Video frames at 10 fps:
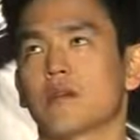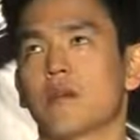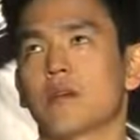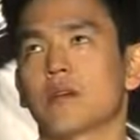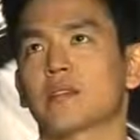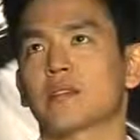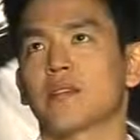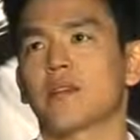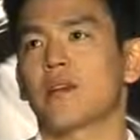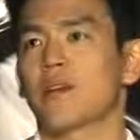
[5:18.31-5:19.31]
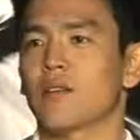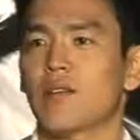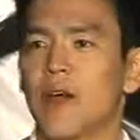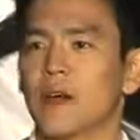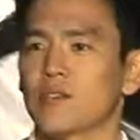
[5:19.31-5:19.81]
makes all
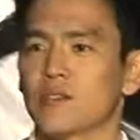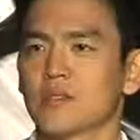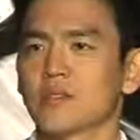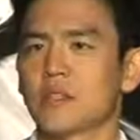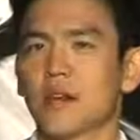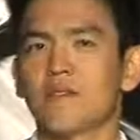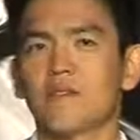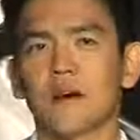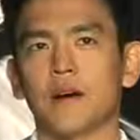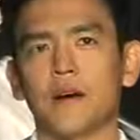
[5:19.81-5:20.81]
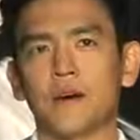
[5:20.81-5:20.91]
the action stuff